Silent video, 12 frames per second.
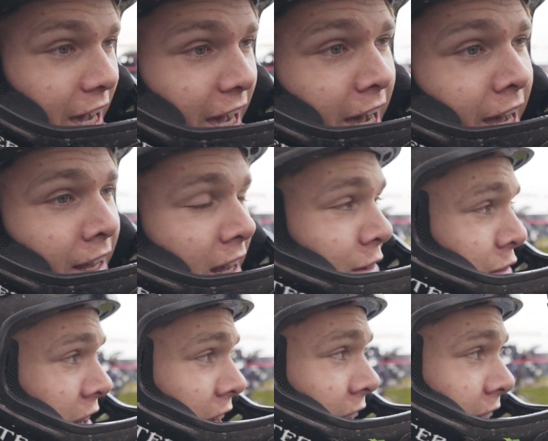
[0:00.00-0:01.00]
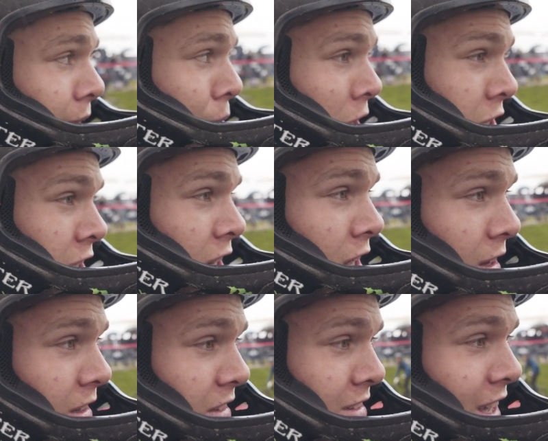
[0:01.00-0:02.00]
and I feel like I'm watching all
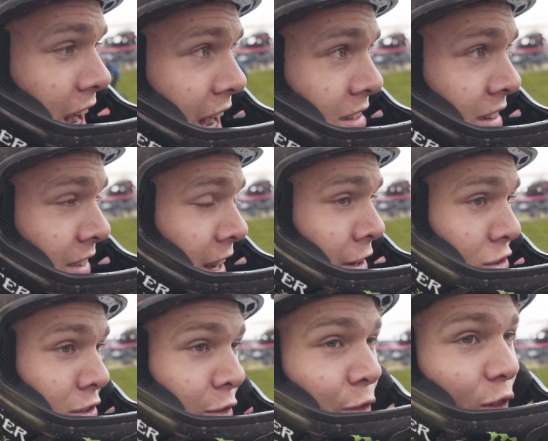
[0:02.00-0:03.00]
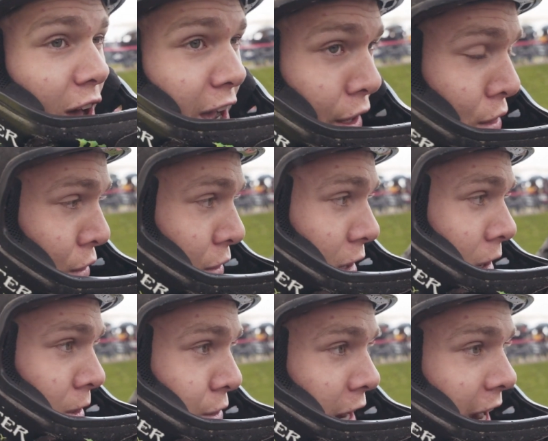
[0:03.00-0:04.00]
these guys and they're just flying through the
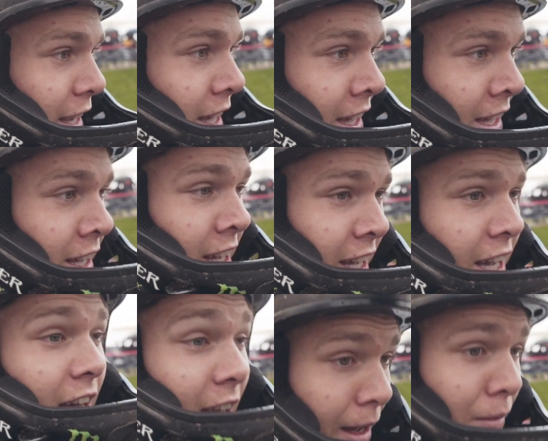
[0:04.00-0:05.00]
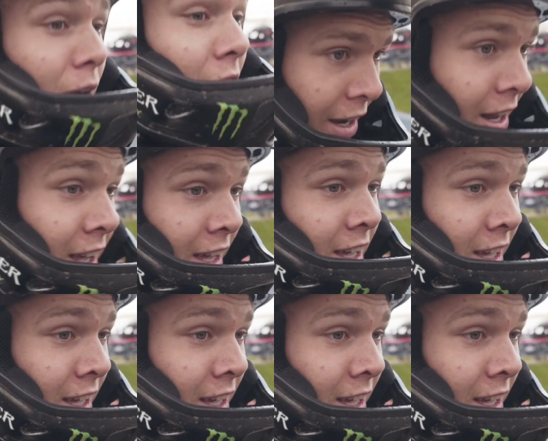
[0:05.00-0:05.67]
whole track and I'm going